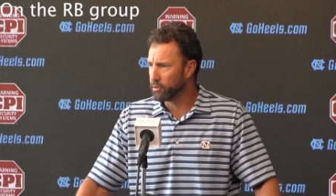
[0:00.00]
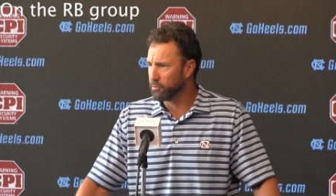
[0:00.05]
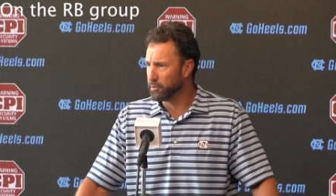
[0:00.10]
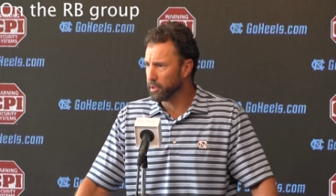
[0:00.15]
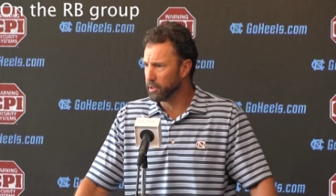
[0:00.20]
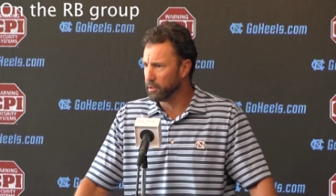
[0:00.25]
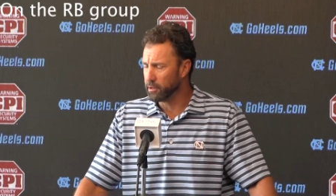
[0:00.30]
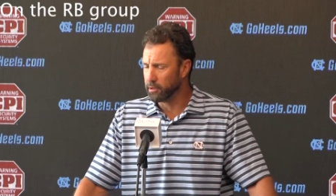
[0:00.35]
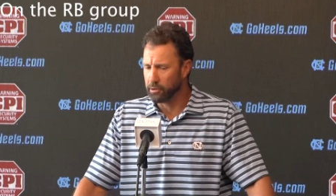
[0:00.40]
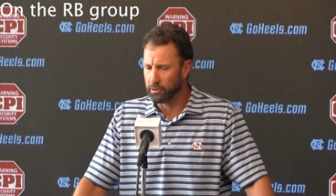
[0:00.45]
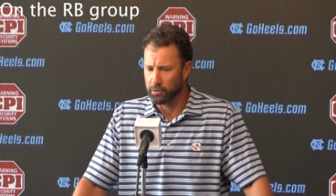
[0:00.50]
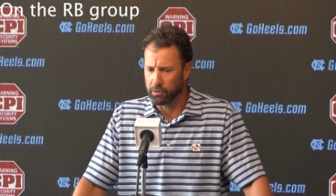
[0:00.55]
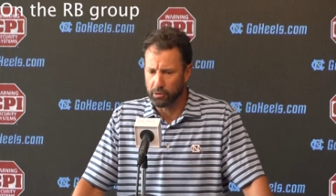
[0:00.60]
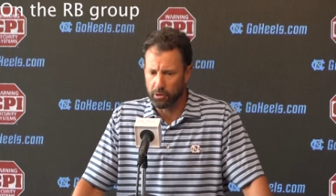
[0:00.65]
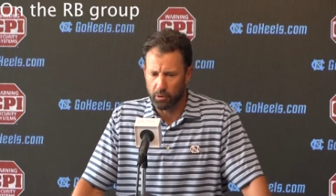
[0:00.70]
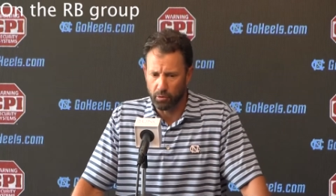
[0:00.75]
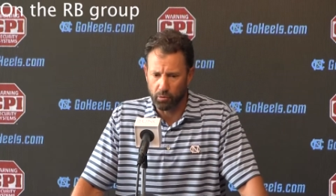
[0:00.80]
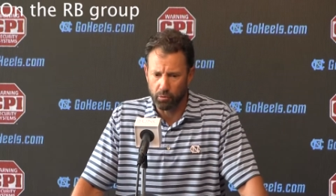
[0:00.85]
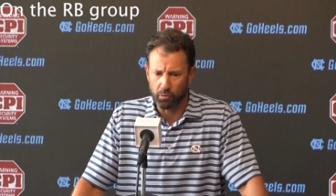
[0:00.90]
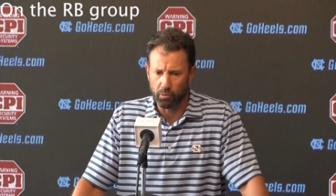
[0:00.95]
I mean,
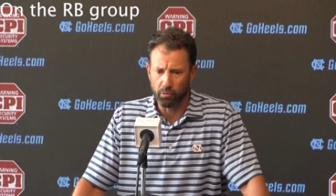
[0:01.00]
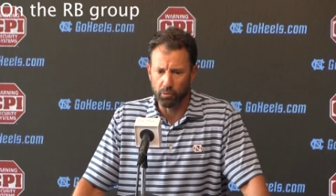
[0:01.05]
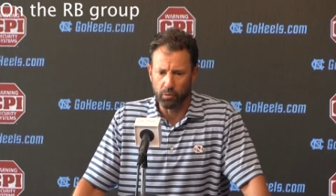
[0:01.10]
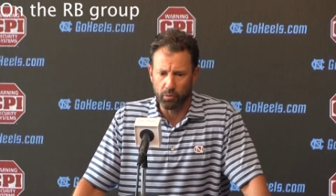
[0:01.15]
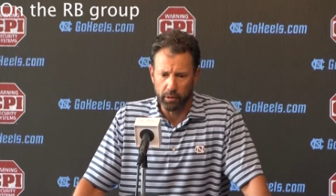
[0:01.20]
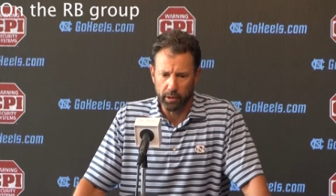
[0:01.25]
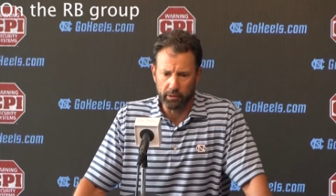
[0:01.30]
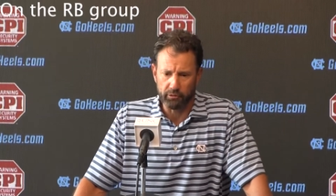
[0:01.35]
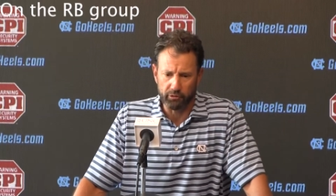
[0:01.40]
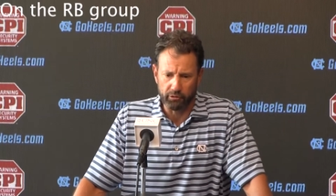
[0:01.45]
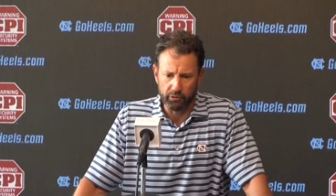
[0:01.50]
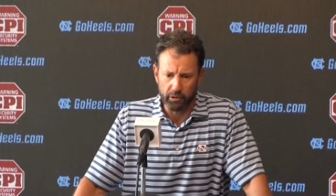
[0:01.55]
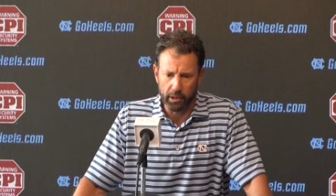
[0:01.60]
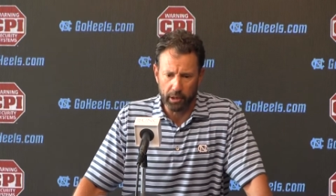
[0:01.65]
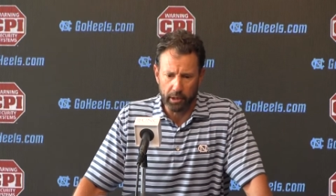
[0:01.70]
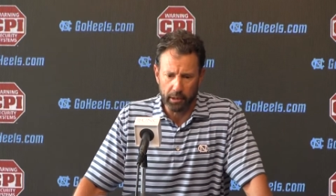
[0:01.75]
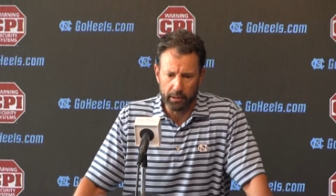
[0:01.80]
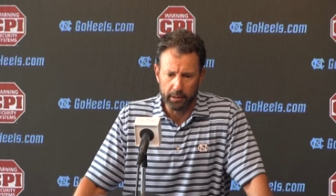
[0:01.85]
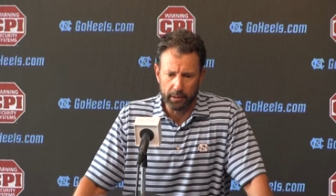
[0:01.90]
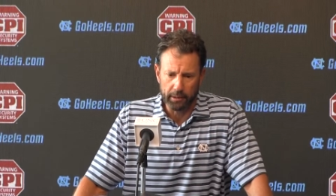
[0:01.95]
you know, it's
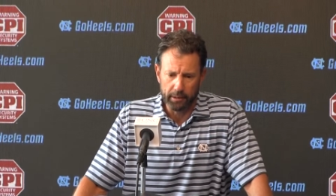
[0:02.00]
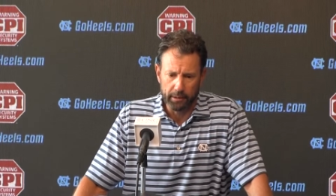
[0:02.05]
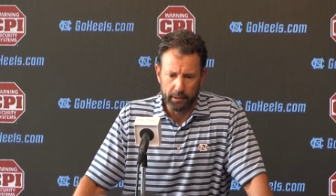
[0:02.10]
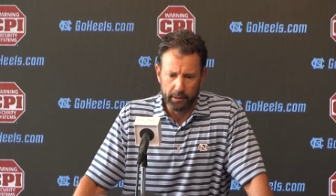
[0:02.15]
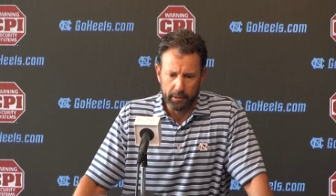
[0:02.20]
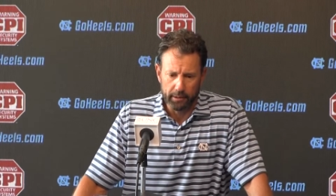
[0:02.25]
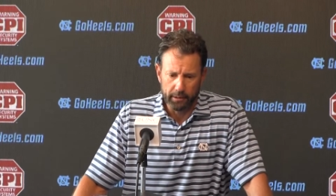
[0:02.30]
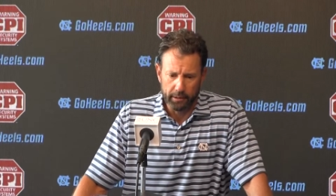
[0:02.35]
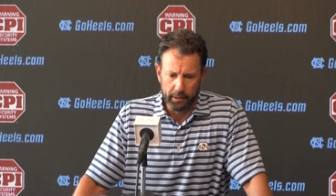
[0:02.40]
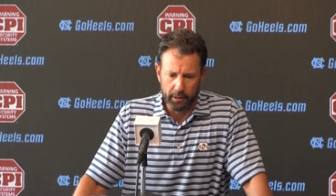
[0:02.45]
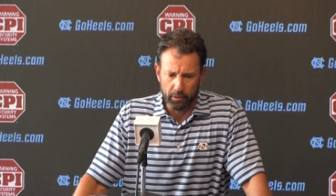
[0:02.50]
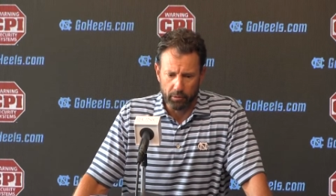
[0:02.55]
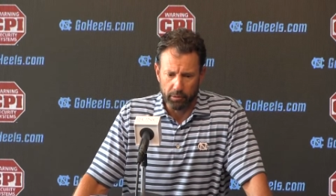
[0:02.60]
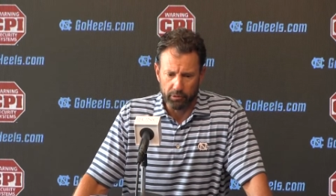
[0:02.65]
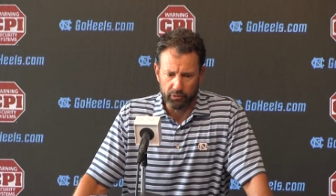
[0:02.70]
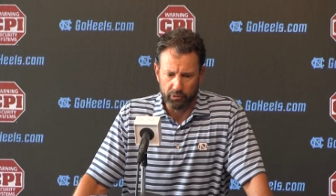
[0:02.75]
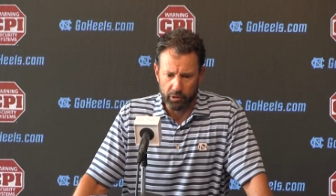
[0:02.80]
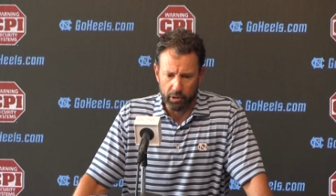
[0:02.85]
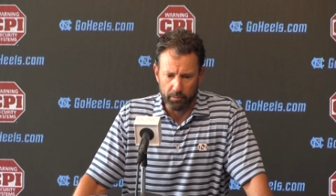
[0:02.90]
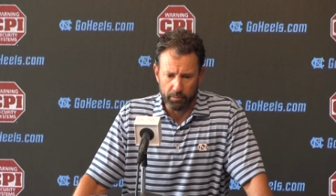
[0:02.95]
uh, you
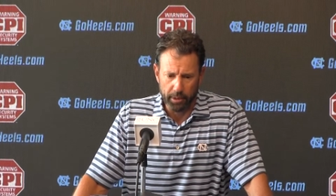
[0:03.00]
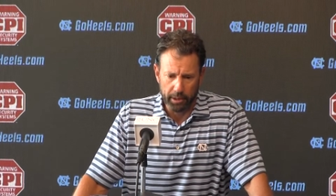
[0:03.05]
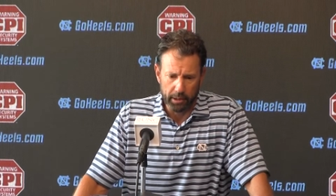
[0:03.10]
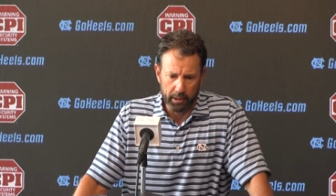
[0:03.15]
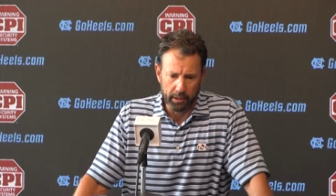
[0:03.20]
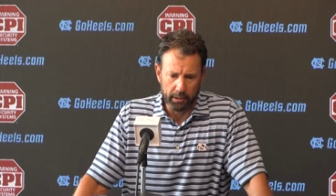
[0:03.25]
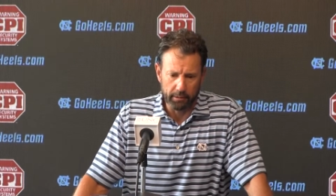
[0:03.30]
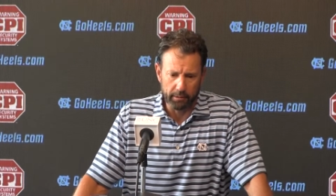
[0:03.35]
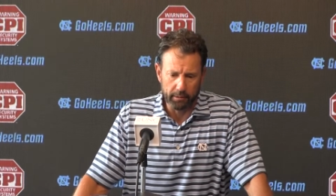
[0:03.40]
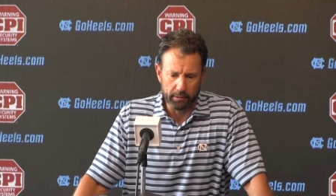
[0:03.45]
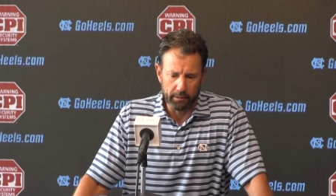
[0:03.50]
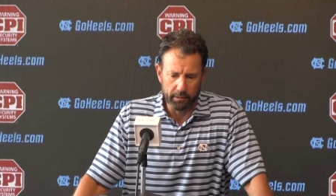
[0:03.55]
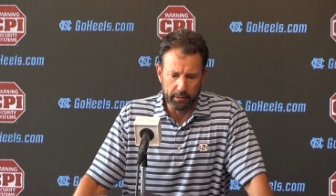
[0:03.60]
know it's going to be,